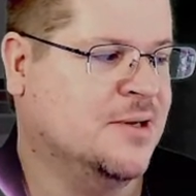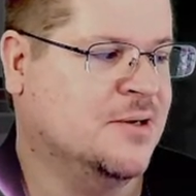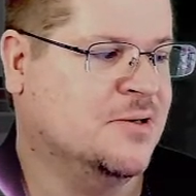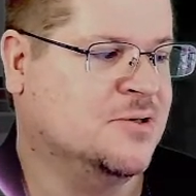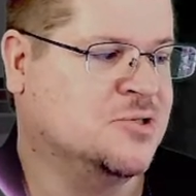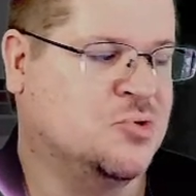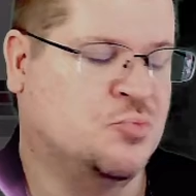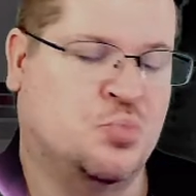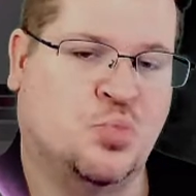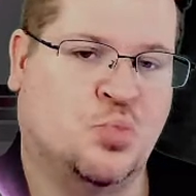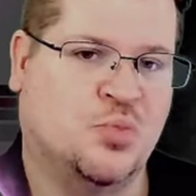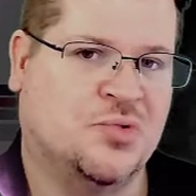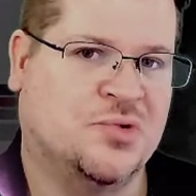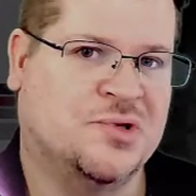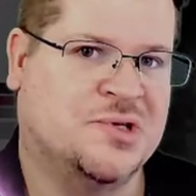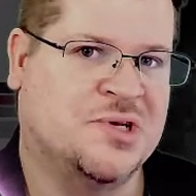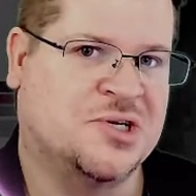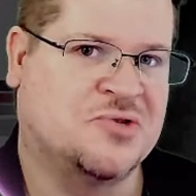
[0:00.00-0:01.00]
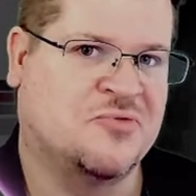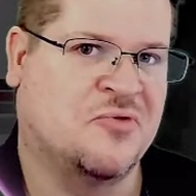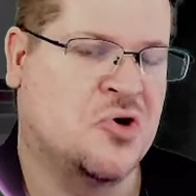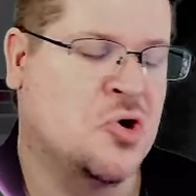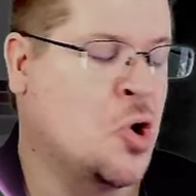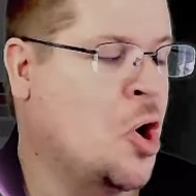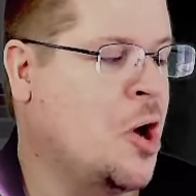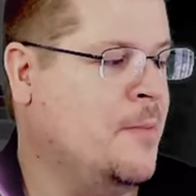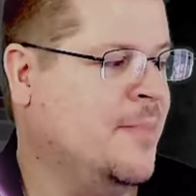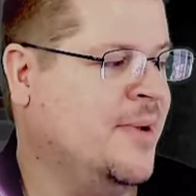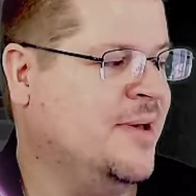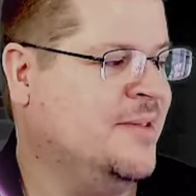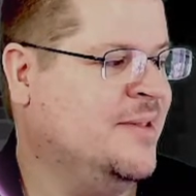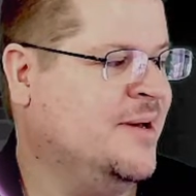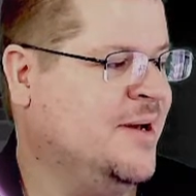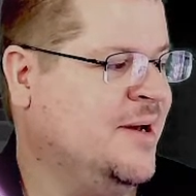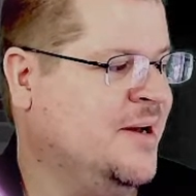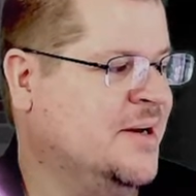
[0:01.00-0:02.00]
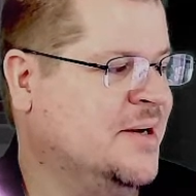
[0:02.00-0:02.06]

was such of a nightmare there.